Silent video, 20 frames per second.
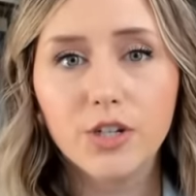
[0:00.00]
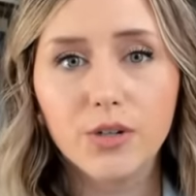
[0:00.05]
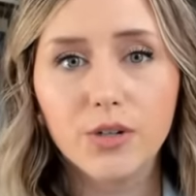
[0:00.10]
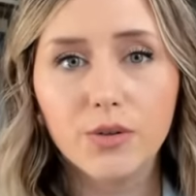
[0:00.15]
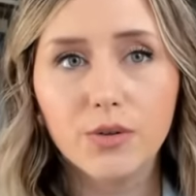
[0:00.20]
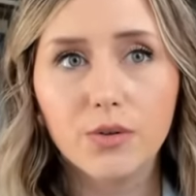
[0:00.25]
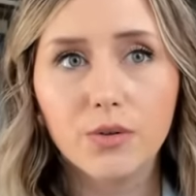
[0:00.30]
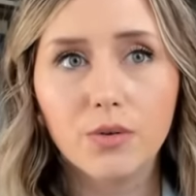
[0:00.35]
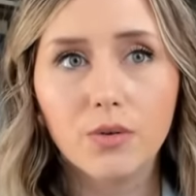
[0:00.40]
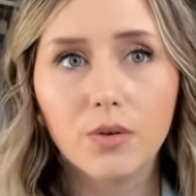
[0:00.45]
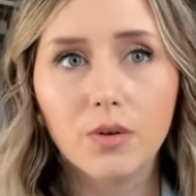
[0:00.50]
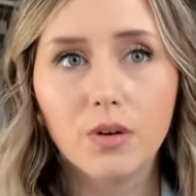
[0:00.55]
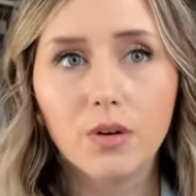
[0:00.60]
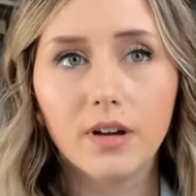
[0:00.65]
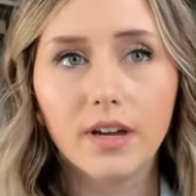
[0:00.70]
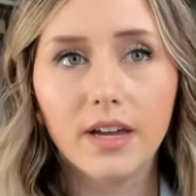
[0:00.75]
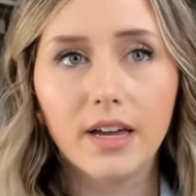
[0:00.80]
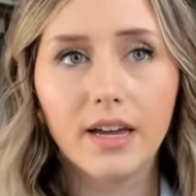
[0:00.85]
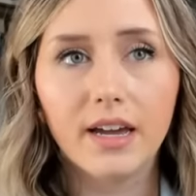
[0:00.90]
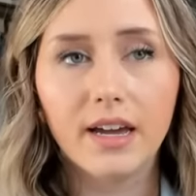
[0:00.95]
to
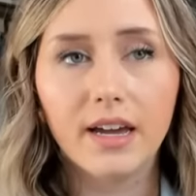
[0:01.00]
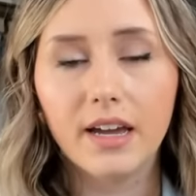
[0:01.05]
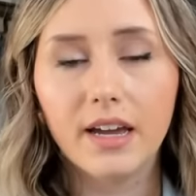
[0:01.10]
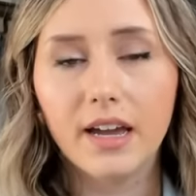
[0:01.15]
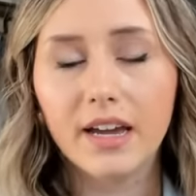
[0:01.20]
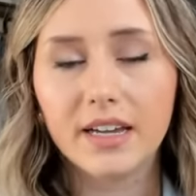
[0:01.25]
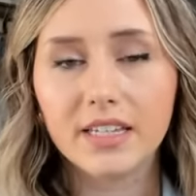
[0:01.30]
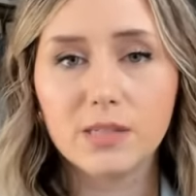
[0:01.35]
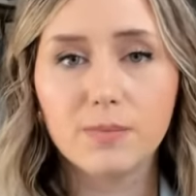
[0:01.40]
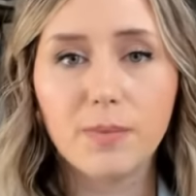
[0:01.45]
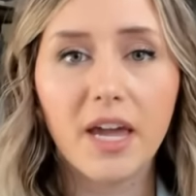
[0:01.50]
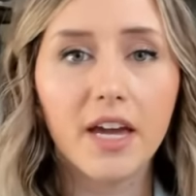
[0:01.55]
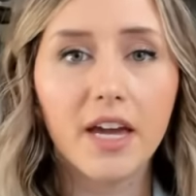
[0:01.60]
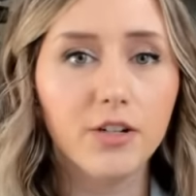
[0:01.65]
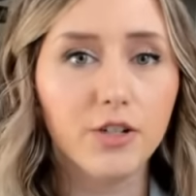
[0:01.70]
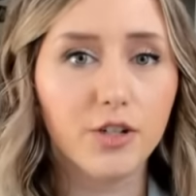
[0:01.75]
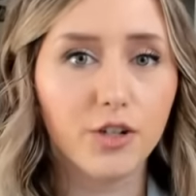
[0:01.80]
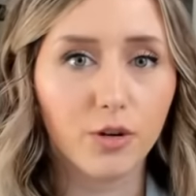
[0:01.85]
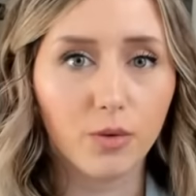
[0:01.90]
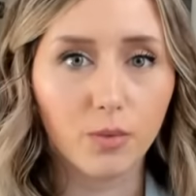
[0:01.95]

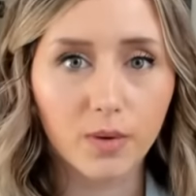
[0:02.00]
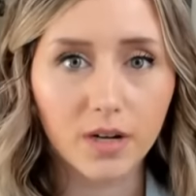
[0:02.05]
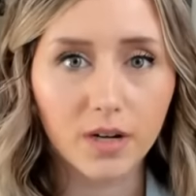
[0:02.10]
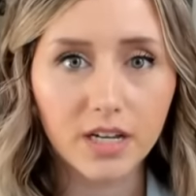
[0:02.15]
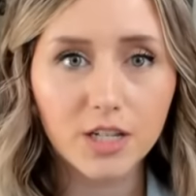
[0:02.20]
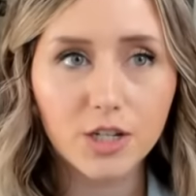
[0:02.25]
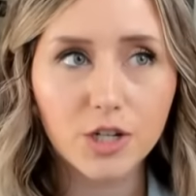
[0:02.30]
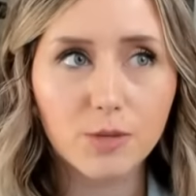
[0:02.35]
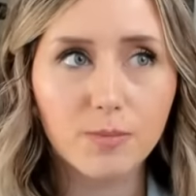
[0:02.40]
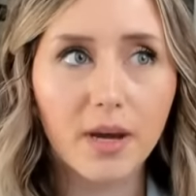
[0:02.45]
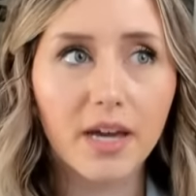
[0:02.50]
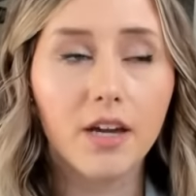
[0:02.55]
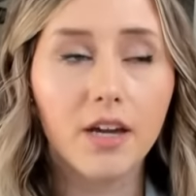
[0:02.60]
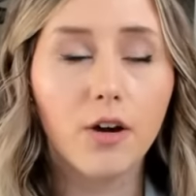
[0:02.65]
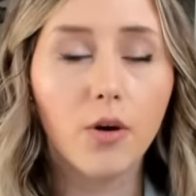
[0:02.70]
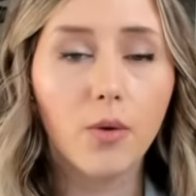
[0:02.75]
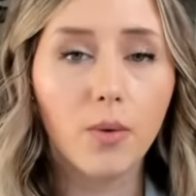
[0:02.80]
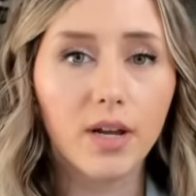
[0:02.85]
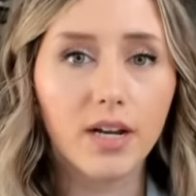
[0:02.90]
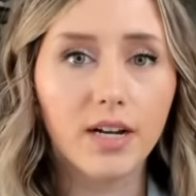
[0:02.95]
expand your reach by
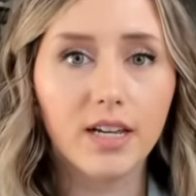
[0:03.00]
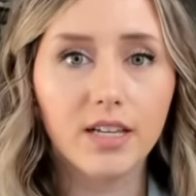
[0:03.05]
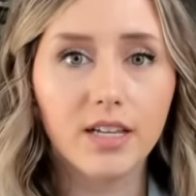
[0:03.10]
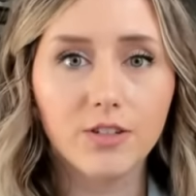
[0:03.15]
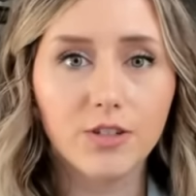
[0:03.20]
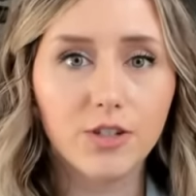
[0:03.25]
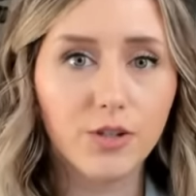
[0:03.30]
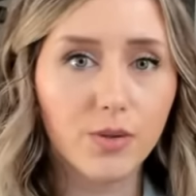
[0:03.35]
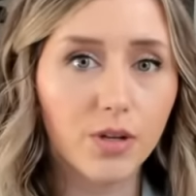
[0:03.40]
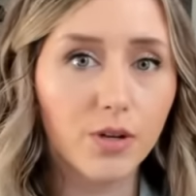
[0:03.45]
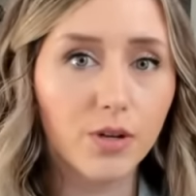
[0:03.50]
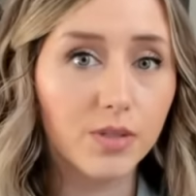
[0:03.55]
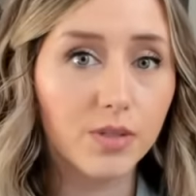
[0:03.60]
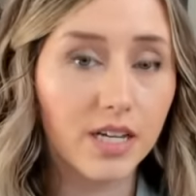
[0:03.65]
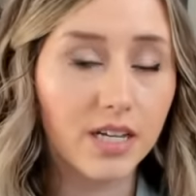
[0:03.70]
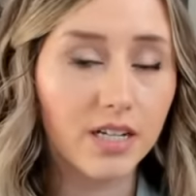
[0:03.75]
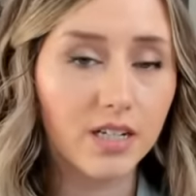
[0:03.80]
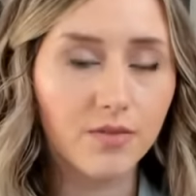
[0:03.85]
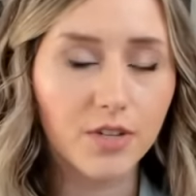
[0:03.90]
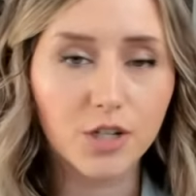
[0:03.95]
going into those
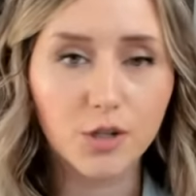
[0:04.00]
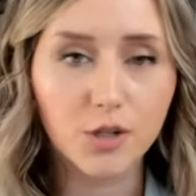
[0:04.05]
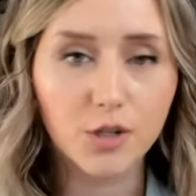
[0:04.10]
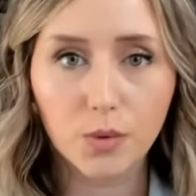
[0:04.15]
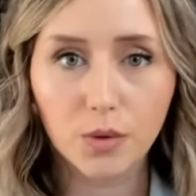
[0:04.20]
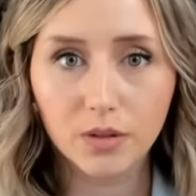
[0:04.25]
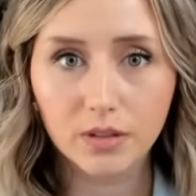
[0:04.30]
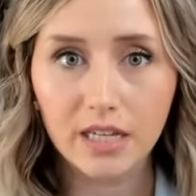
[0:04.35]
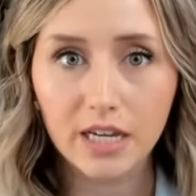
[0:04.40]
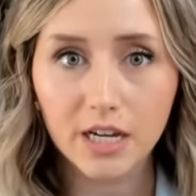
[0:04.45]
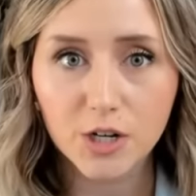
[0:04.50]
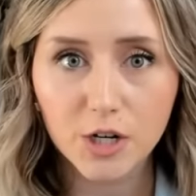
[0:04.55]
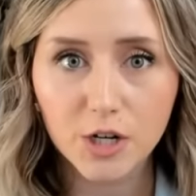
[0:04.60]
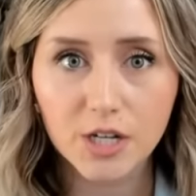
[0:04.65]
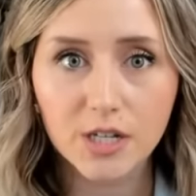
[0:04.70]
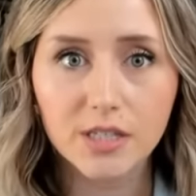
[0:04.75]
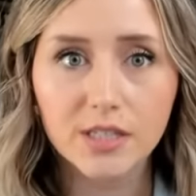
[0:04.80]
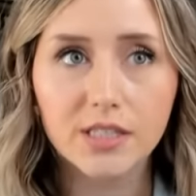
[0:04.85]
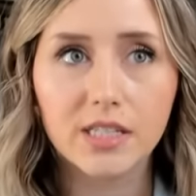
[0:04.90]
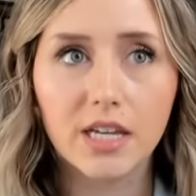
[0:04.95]
individual
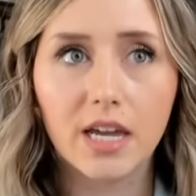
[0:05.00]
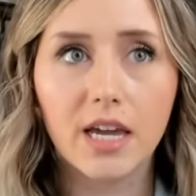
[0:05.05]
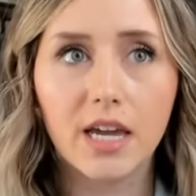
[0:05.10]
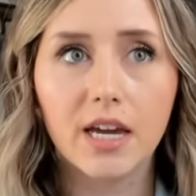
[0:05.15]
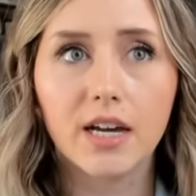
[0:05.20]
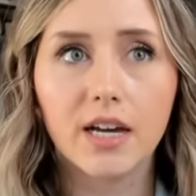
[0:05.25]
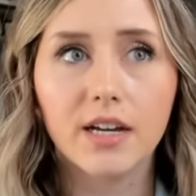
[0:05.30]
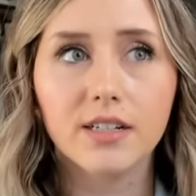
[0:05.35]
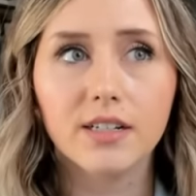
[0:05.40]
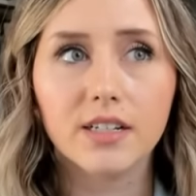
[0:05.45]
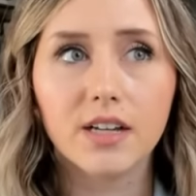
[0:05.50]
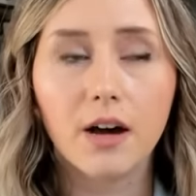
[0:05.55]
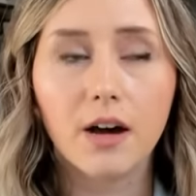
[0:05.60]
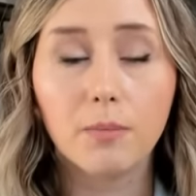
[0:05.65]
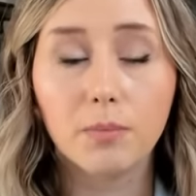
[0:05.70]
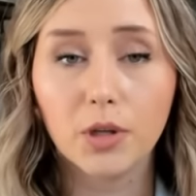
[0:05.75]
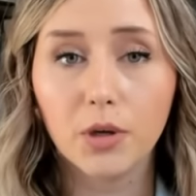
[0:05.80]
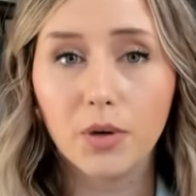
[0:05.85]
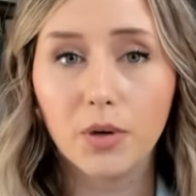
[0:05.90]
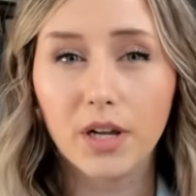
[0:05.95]
niches and
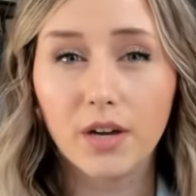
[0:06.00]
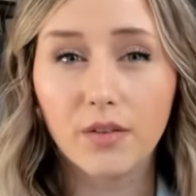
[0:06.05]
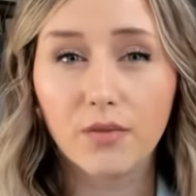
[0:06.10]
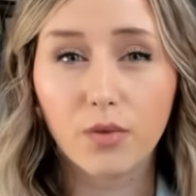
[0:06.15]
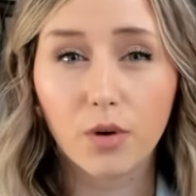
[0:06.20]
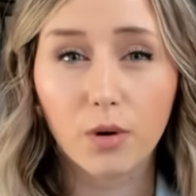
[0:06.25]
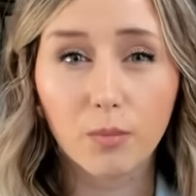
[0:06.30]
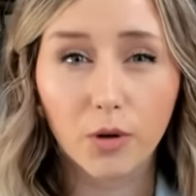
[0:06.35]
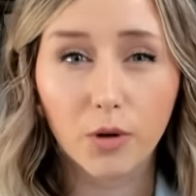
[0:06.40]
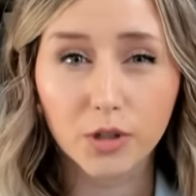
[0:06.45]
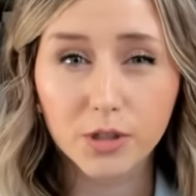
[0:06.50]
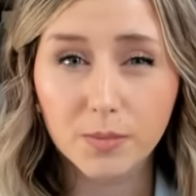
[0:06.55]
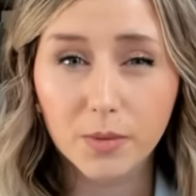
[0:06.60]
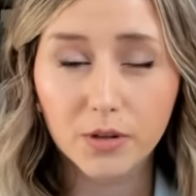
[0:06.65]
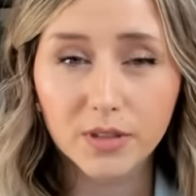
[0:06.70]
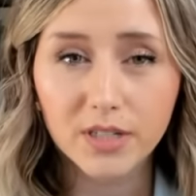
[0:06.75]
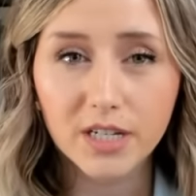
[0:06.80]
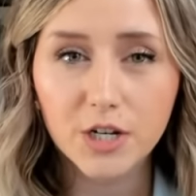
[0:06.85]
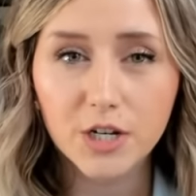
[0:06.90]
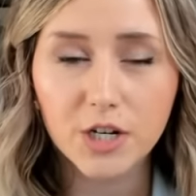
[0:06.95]
uploading for
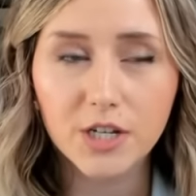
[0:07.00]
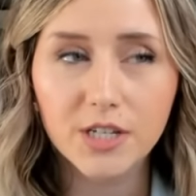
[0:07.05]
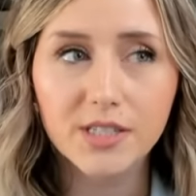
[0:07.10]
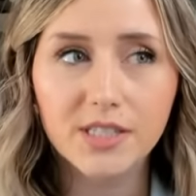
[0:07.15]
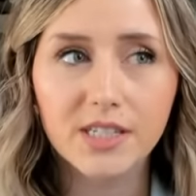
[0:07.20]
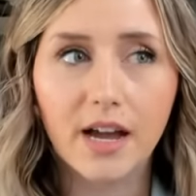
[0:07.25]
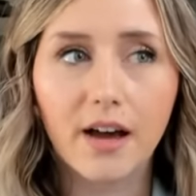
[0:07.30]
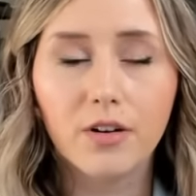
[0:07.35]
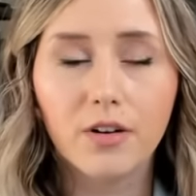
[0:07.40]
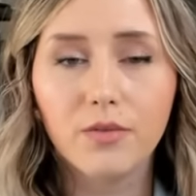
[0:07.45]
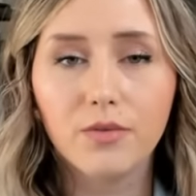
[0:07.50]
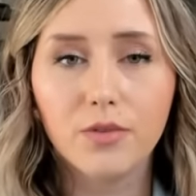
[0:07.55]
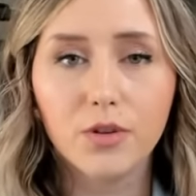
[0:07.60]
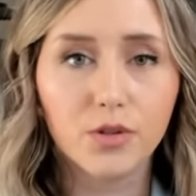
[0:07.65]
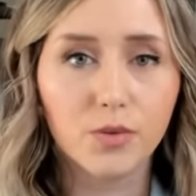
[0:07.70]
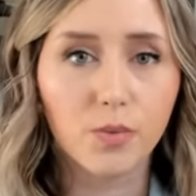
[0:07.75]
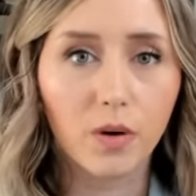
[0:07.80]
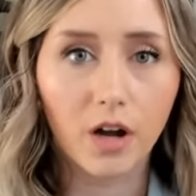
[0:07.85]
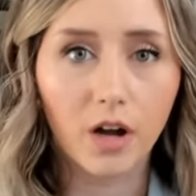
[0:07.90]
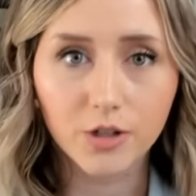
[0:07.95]
multiple niches out of
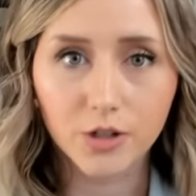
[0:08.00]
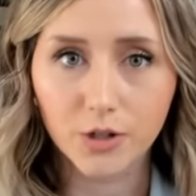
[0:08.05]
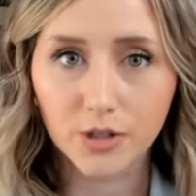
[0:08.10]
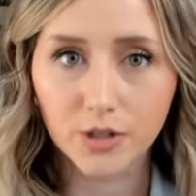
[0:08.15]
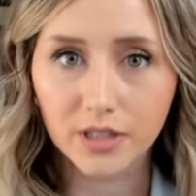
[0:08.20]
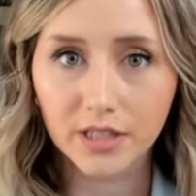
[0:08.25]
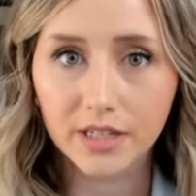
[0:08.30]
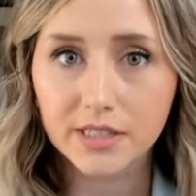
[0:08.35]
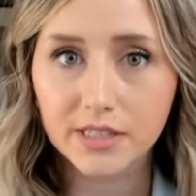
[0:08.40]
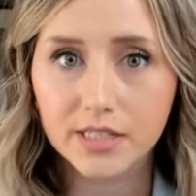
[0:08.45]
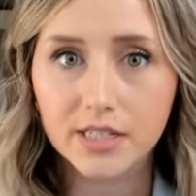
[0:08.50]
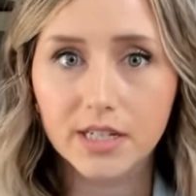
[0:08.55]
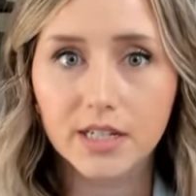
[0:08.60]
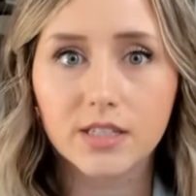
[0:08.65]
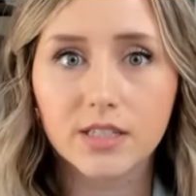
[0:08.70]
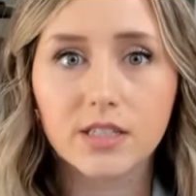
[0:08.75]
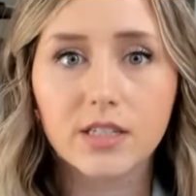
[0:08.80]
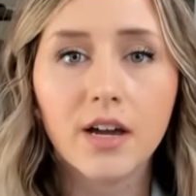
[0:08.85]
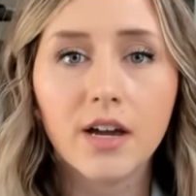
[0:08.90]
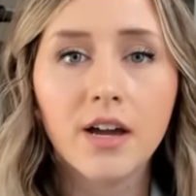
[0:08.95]
those 100
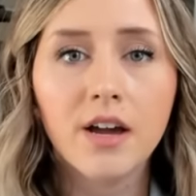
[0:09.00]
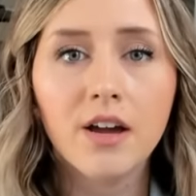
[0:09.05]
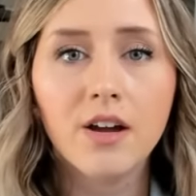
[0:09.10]
listings